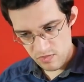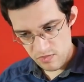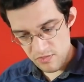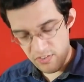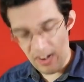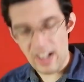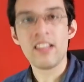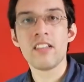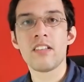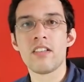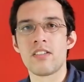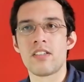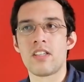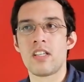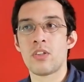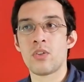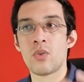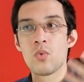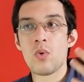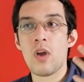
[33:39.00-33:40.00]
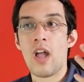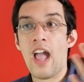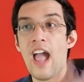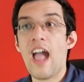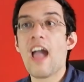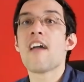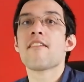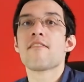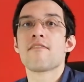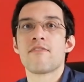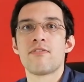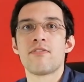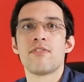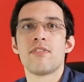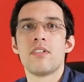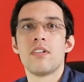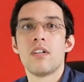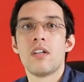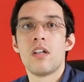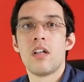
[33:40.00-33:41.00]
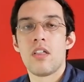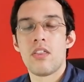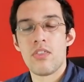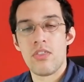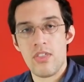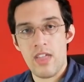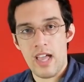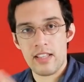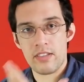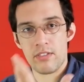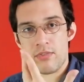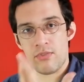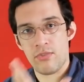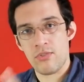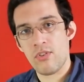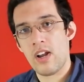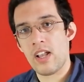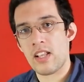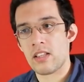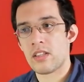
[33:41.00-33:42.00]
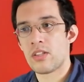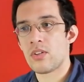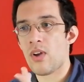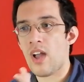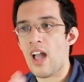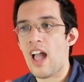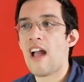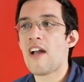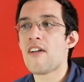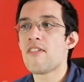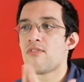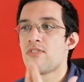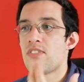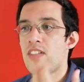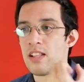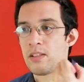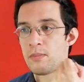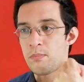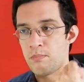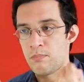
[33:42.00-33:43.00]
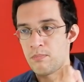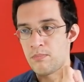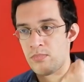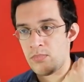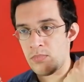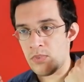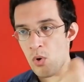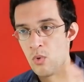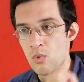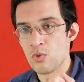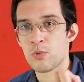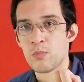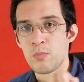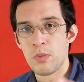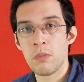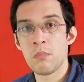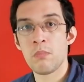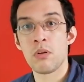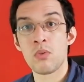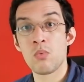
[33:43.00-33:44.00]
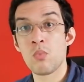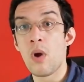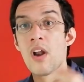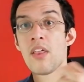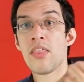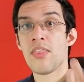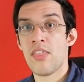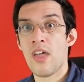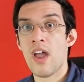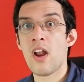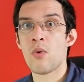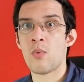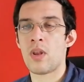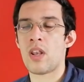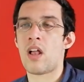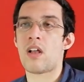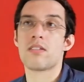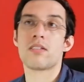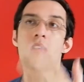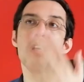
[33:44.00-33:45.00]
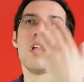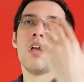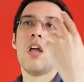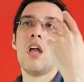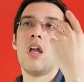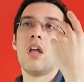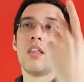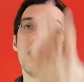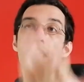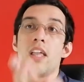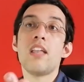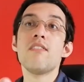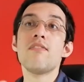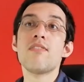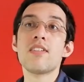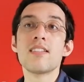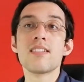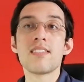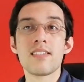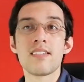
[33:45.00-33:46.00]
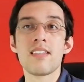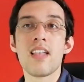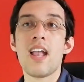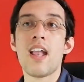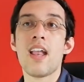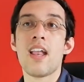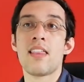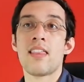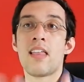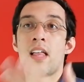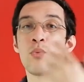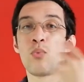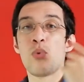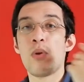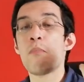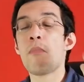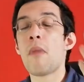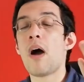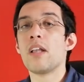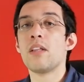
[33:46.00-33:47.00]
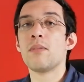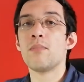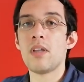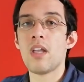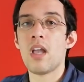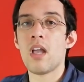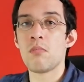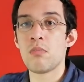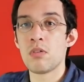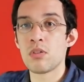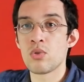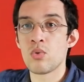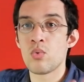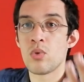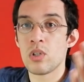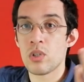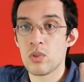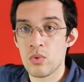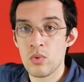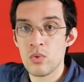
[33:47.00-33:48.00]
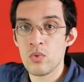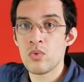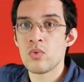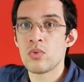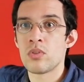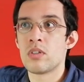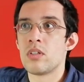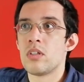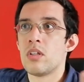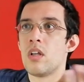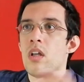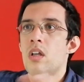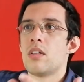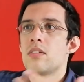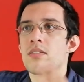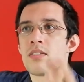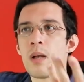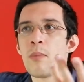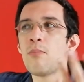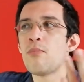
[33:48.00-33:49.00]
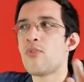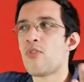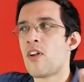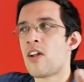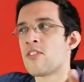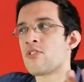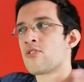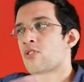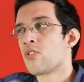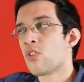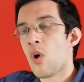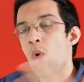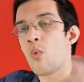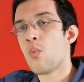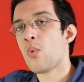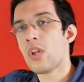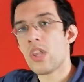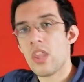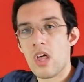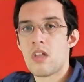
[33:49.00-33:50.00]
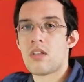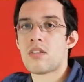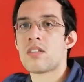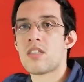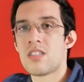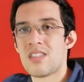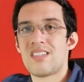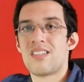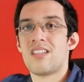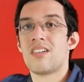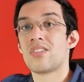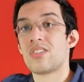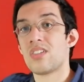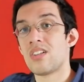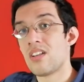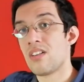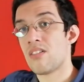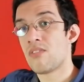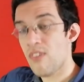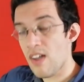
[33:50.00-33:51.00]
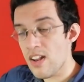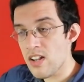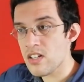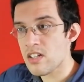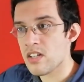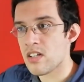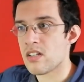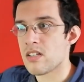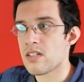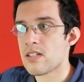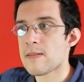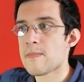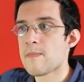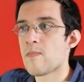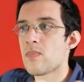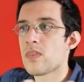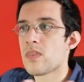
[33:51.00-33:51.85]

fantasy to have that friend, to have that those people who are there with us. They even say that we might be able to recruit some friends to go with us in certain adventures.